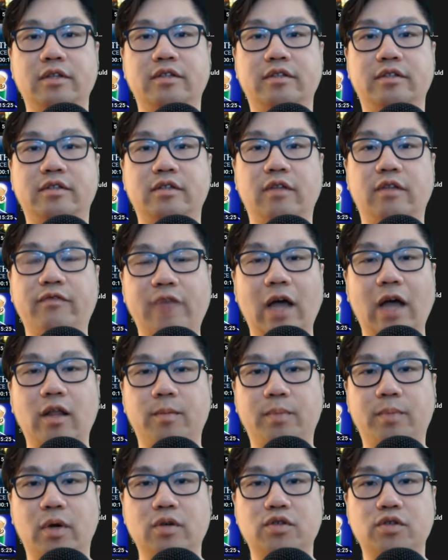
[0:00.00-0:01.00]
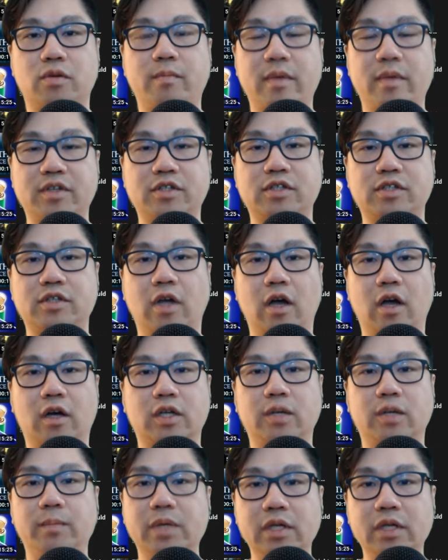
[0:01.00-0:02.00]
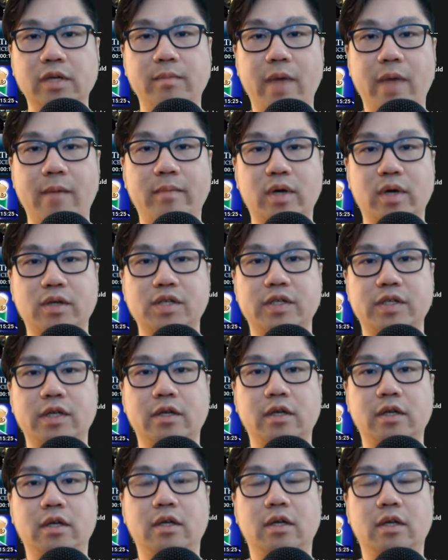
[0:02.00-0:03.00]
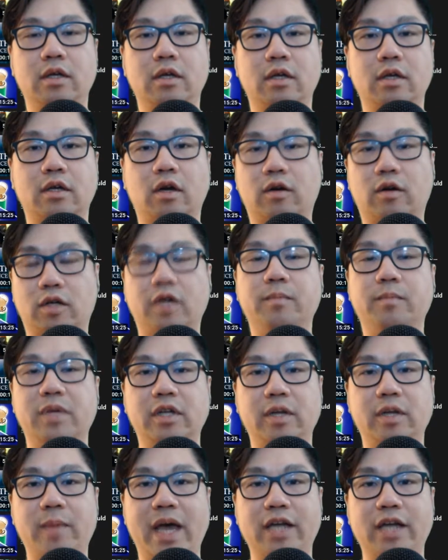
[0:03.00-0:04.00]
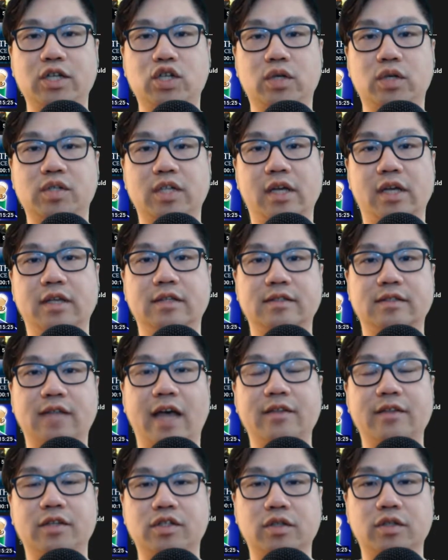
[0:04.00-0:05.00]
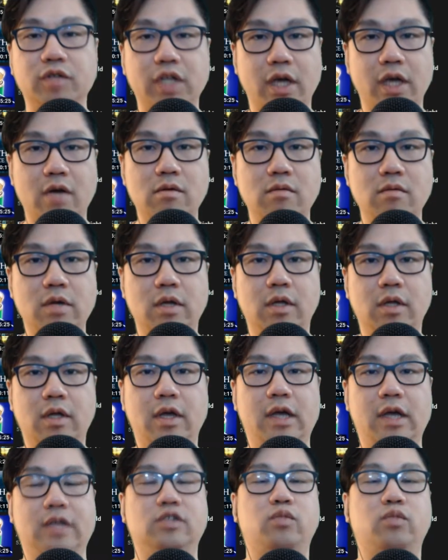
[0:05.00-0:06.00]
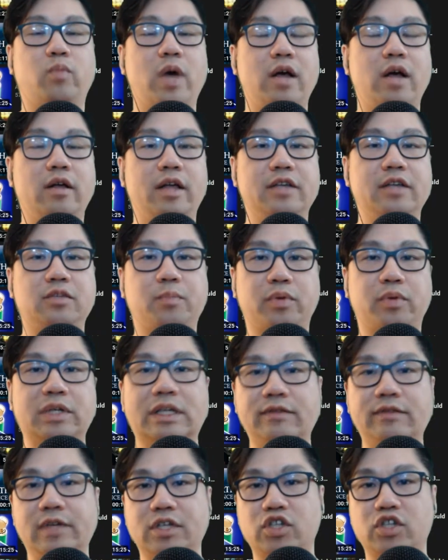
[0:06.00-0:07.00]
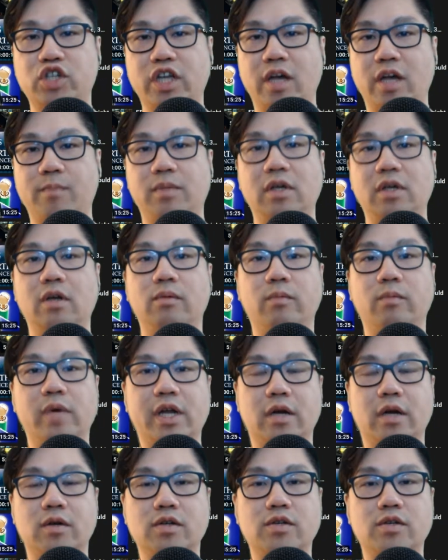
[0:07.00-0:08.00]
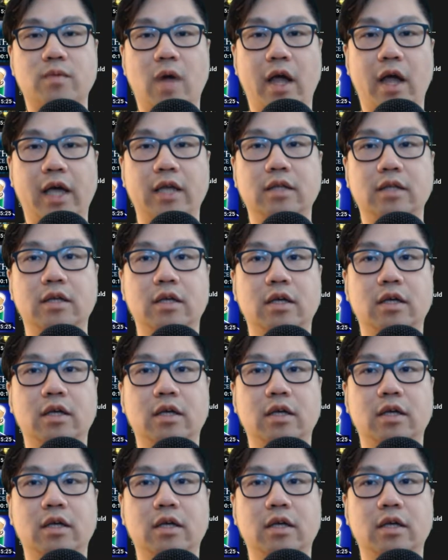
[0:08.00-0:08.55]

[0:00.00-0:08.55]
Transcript: developers or community members or community managers inside the studio, as well as previous champion winners, right?